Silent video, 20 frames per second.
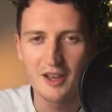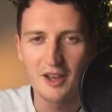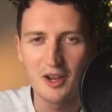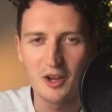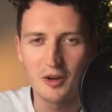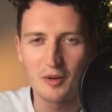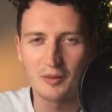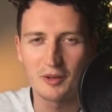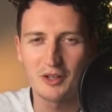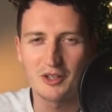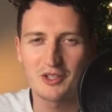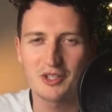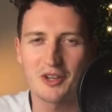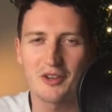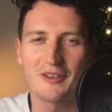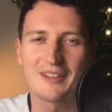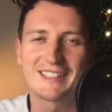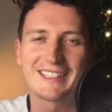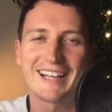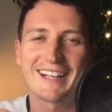who I'm going to show you
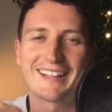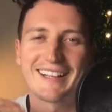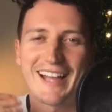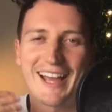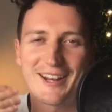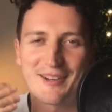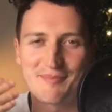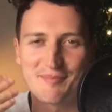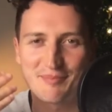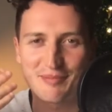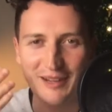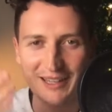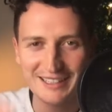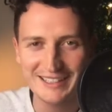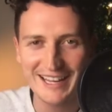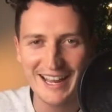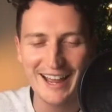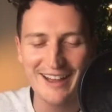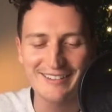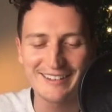exactly how to break
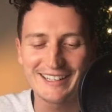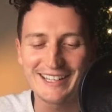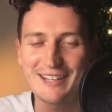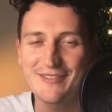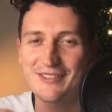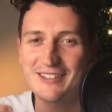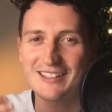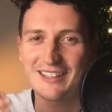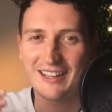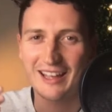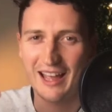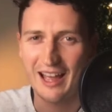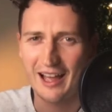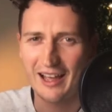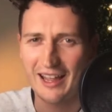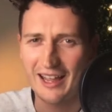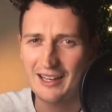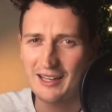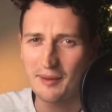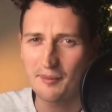down and even
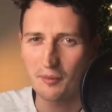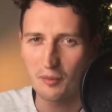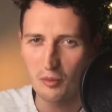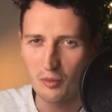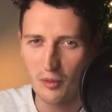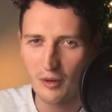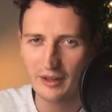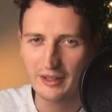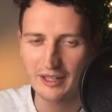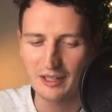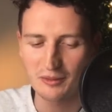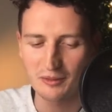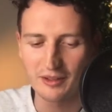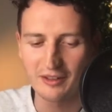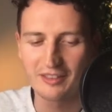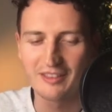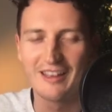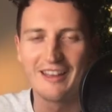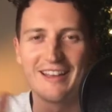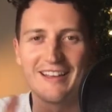end up working with